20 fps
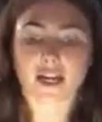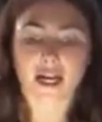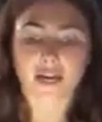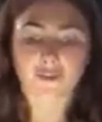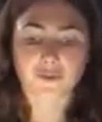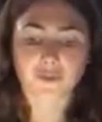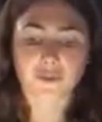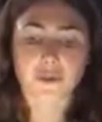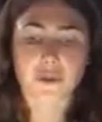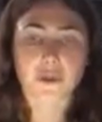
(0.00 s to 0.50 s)
I
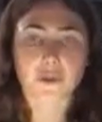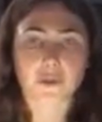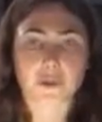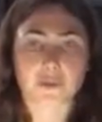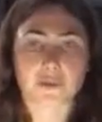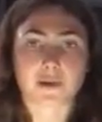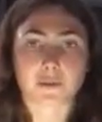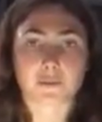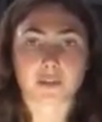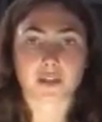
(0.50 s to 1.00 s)
really
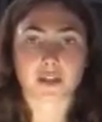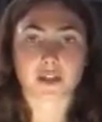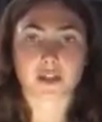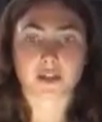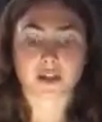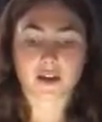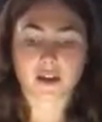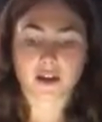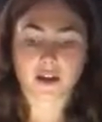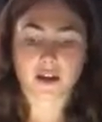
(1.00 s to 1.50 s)
remember
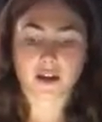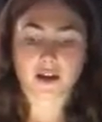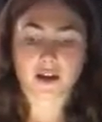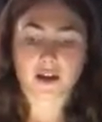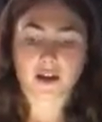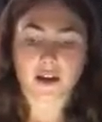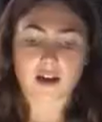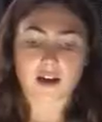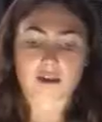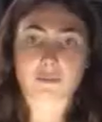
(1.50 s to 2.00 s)

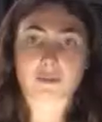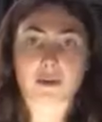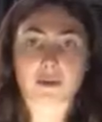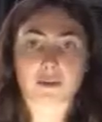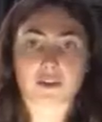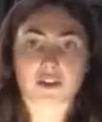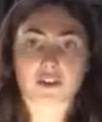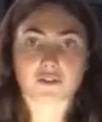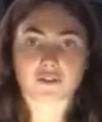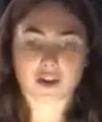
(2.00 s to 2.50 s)

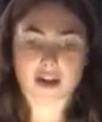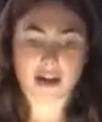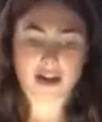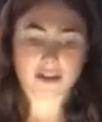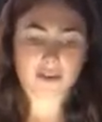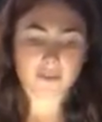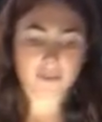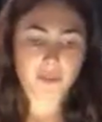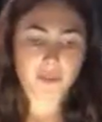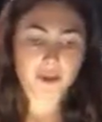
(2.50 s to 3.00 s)
Maple Leaf Rag.